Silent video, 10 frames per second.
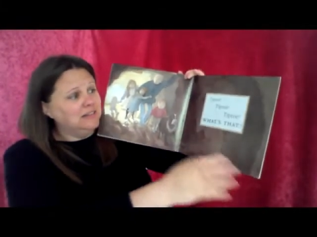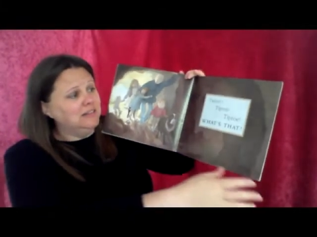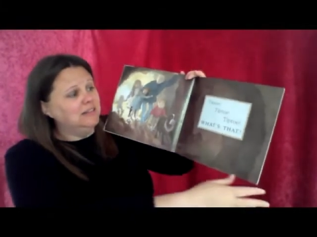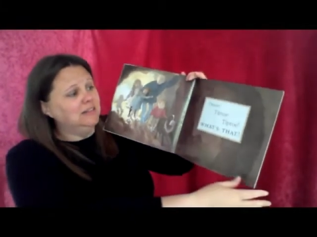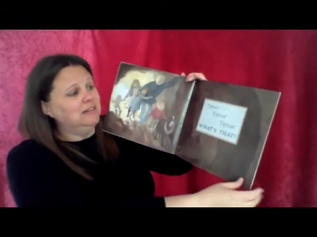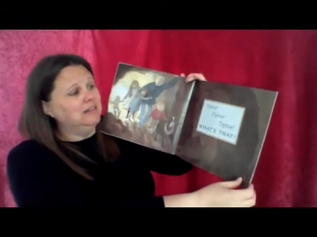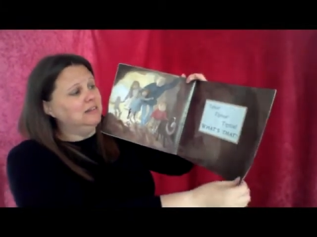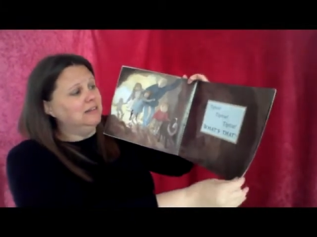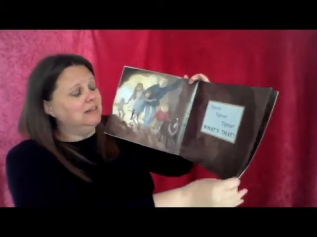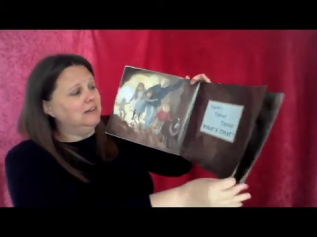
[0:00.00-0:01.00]

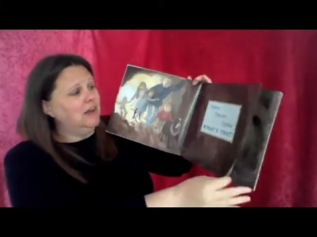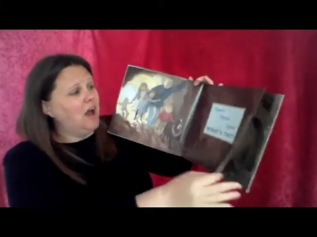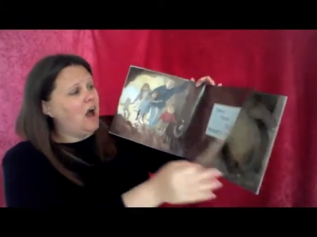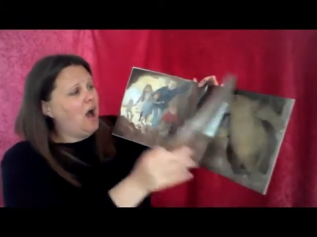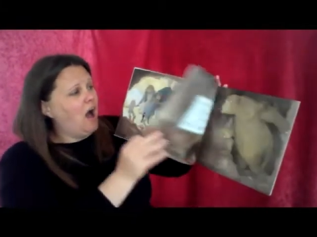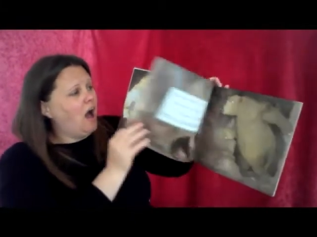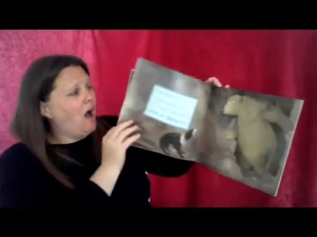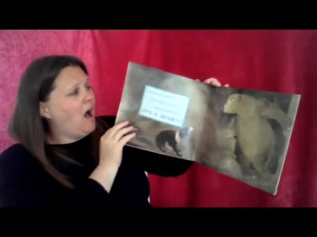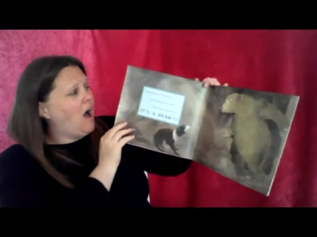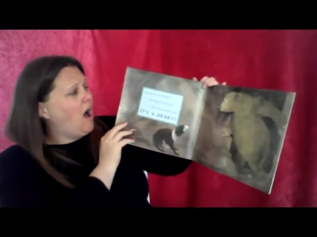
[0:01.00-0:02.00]

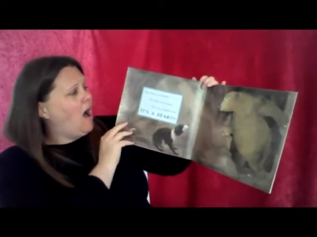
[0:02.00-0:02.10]
[no speech]